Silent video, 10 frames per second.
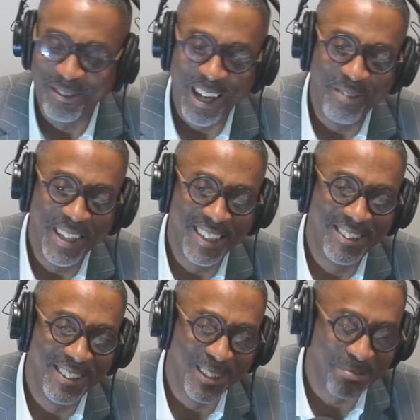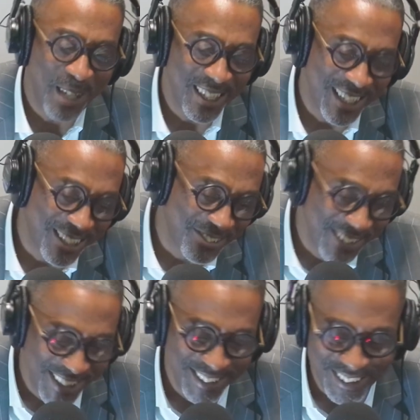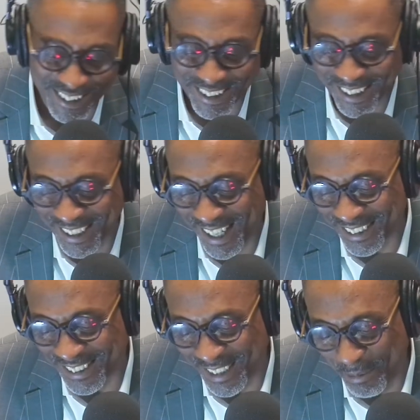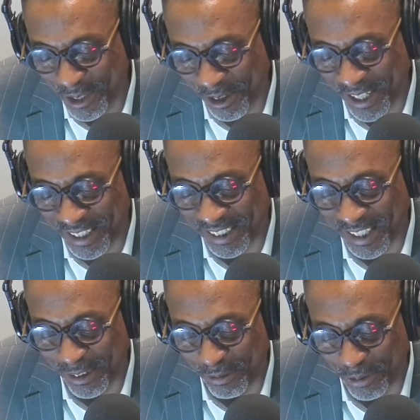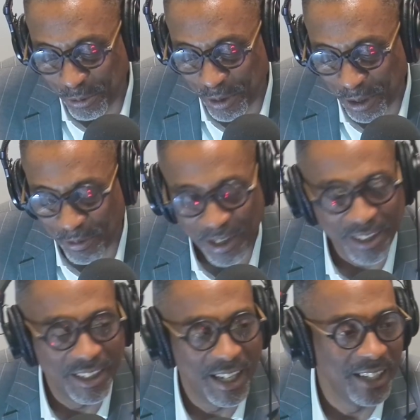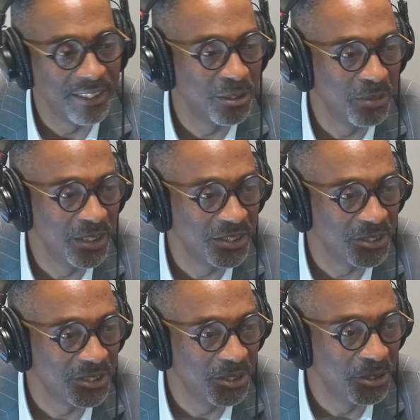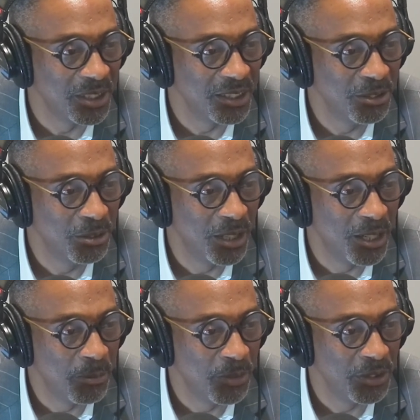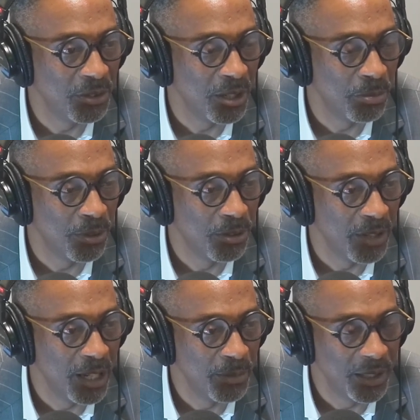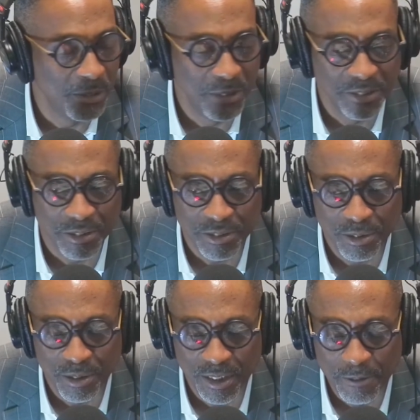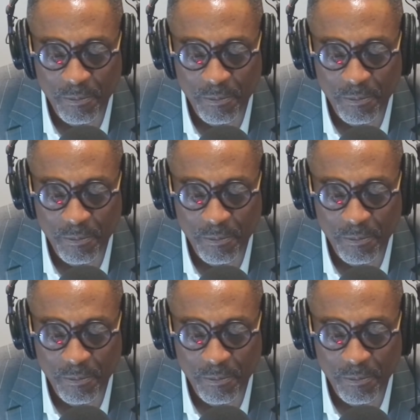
while I'm here doing this podcast for Linda, I said, let me go ahead and interview one of our clients, Lorenzo Stewart, who um, went through our program. And Lorenzo Stewart